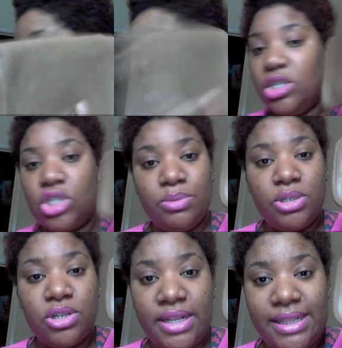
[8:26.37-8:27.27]
So I'm
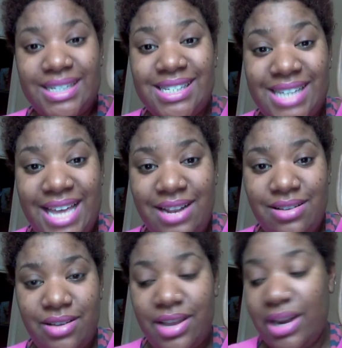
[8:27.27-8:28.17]
just gonna let this sit
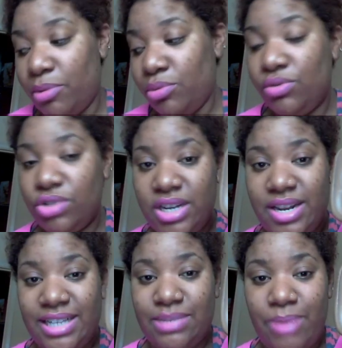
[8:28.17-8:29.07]
and I'm gonna move on to the
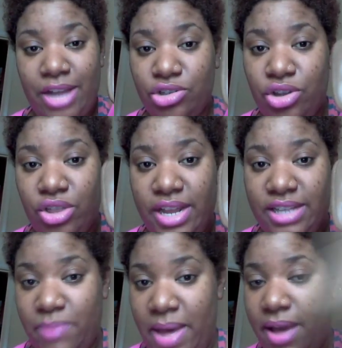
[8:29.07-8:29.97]
next bag and show you the
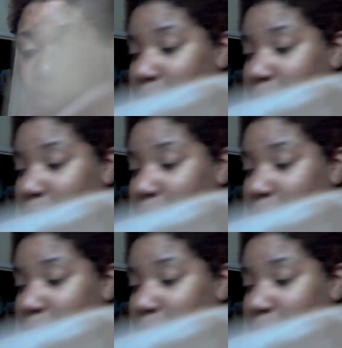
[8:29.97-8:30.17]
next bag.